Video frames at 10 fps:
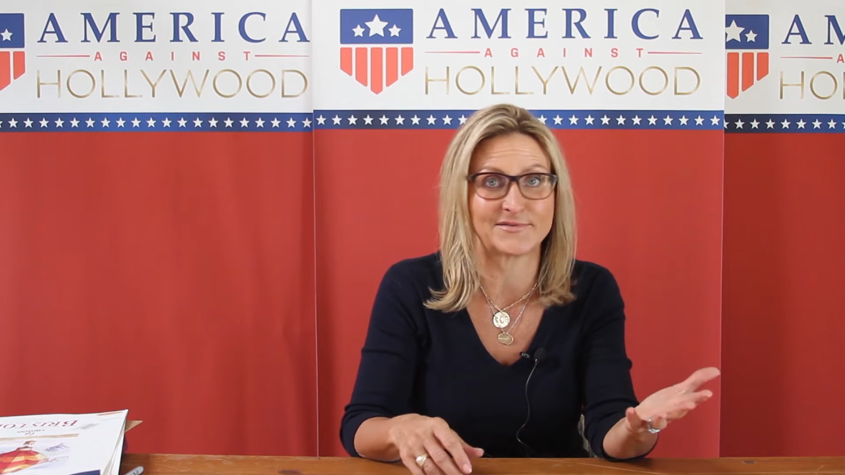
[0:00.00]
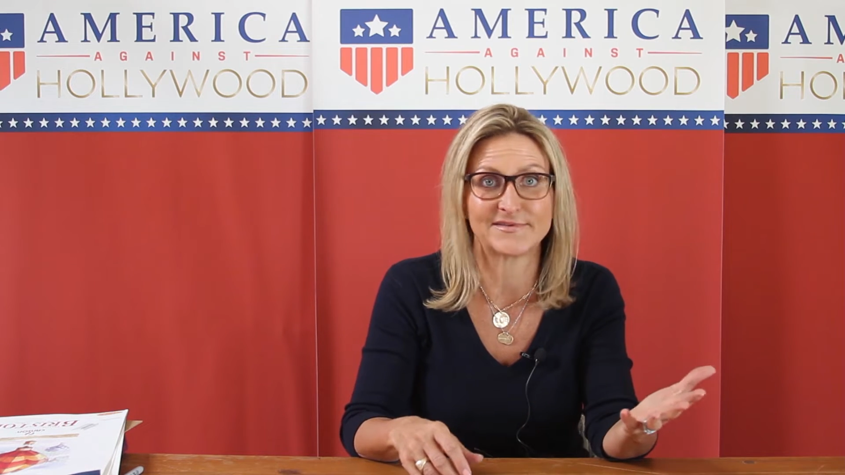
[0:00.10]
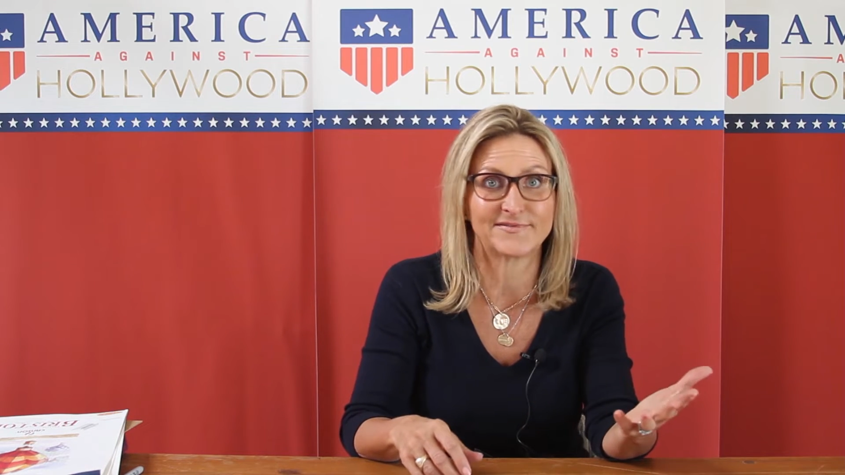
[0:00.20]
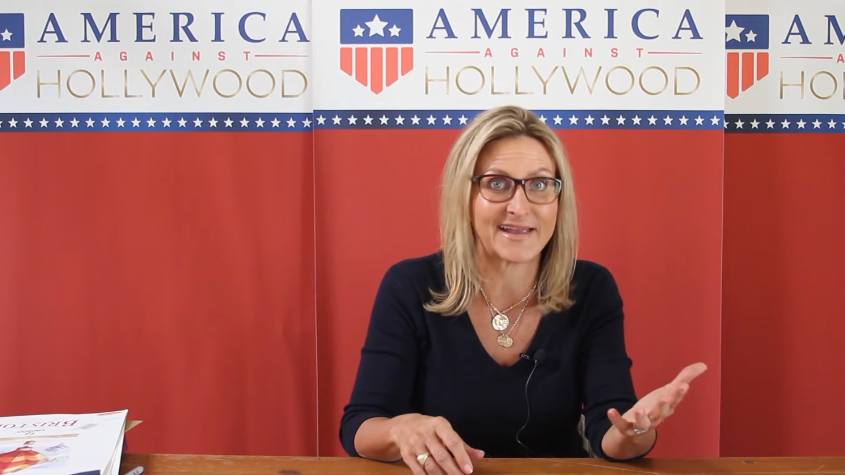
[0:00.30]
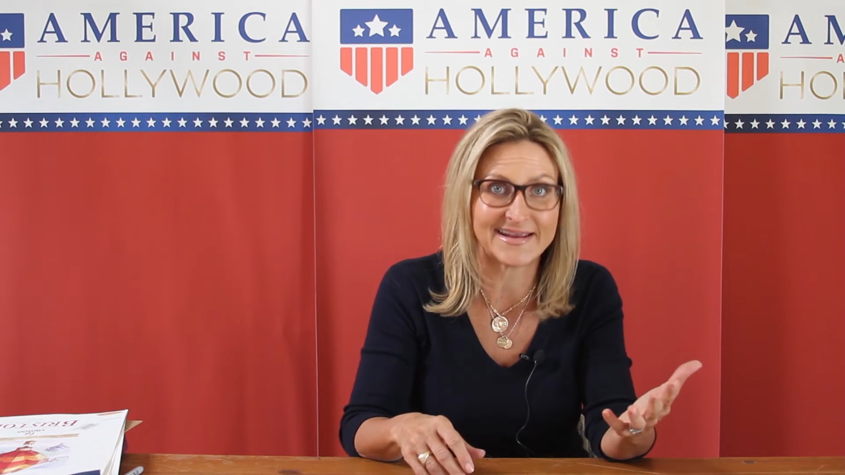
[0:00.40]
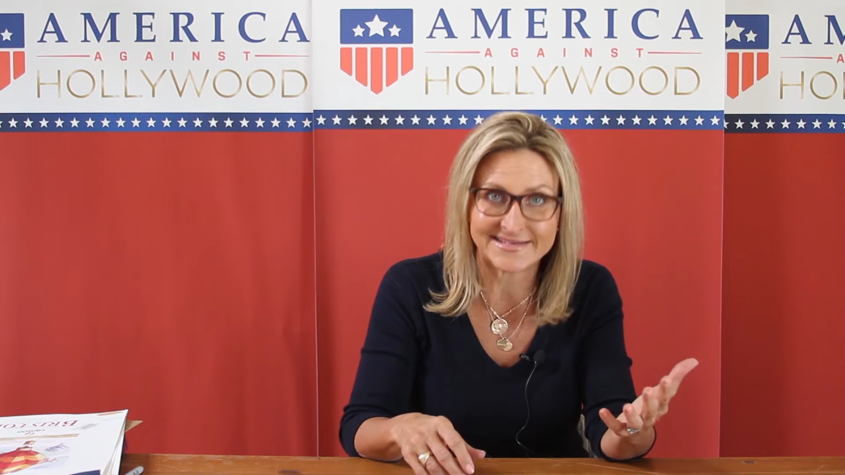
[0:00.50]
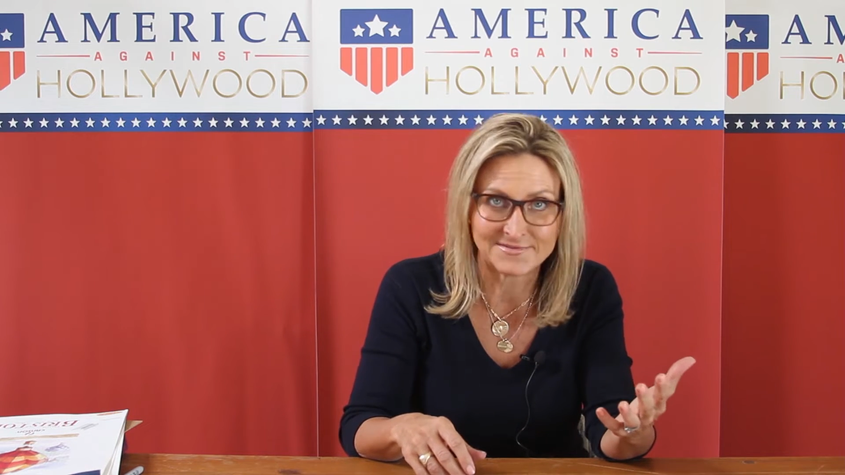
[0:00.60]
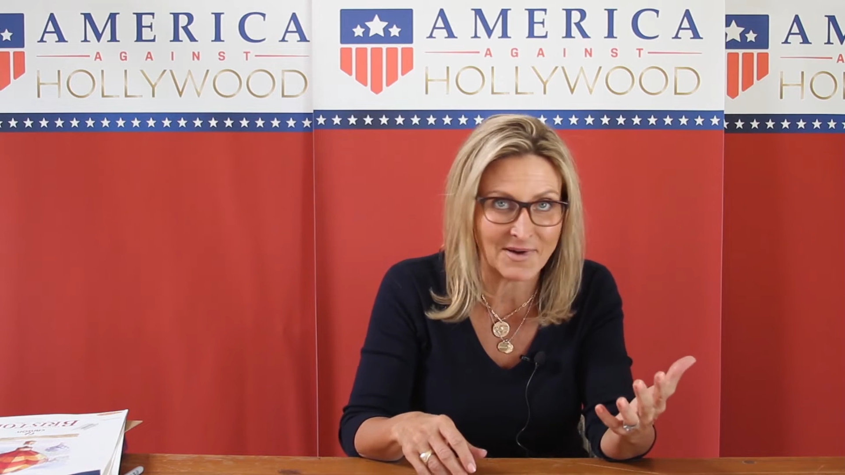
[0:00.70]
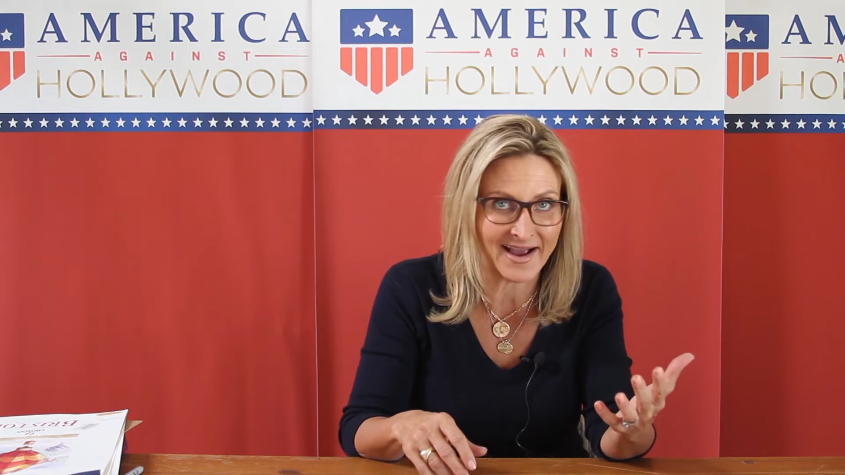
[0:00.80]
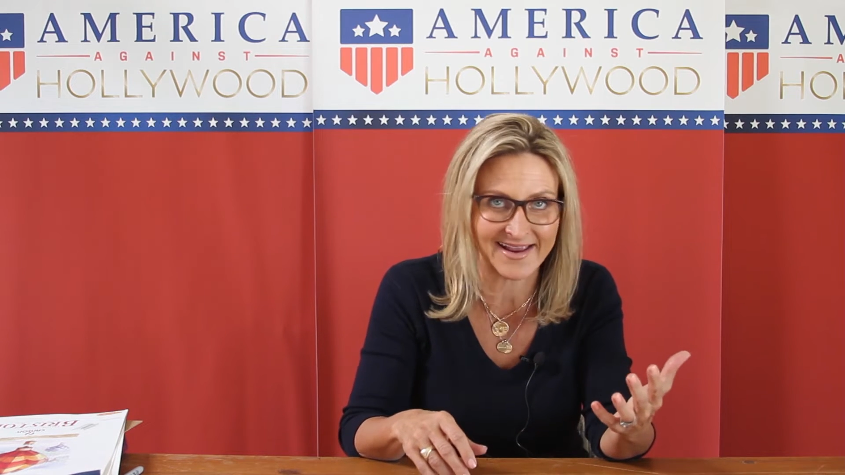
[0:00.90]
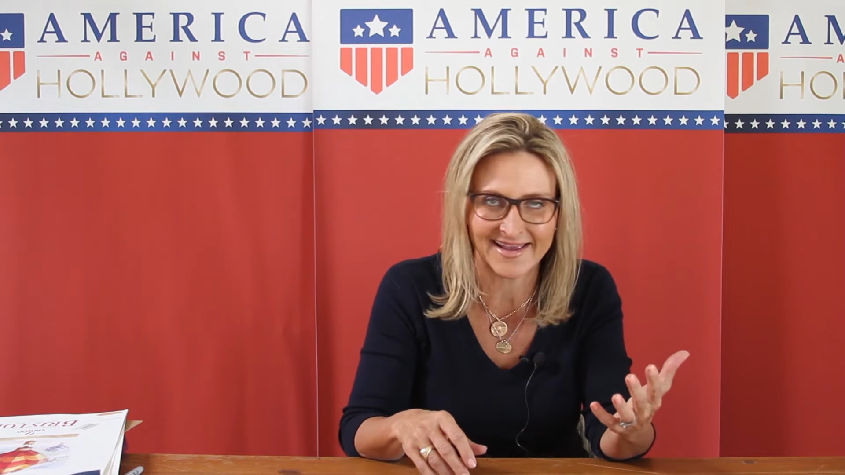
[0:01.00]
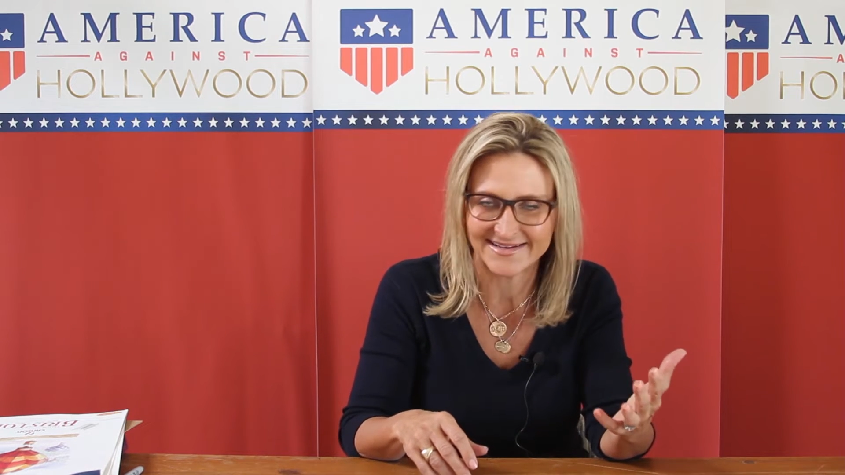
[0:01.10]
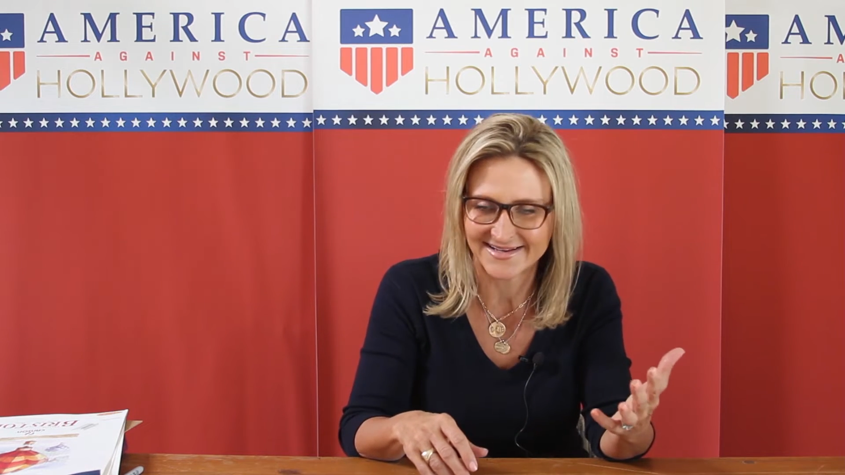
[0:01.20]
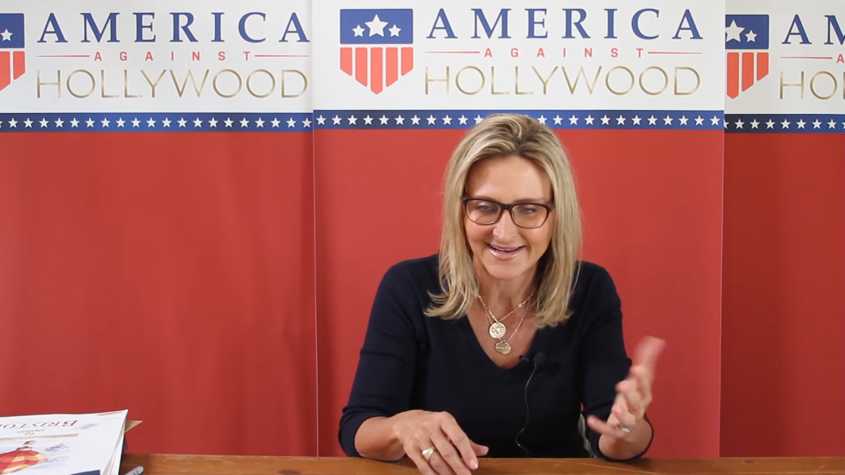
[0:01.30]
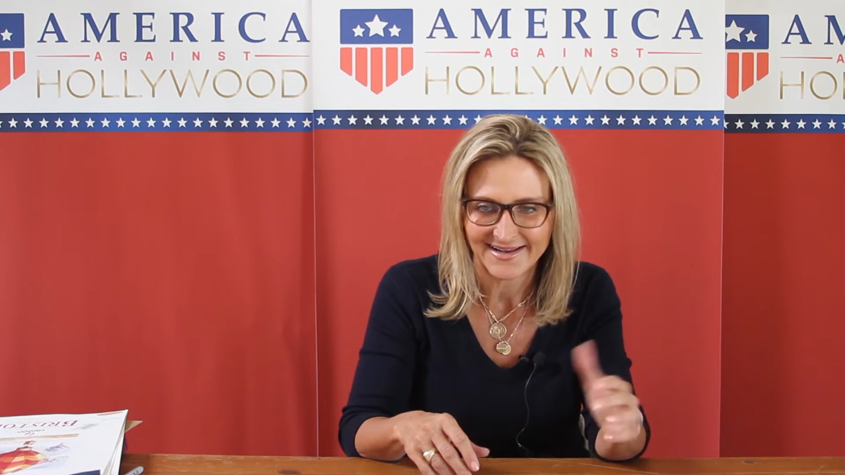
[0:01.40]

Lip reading: even fazed by it.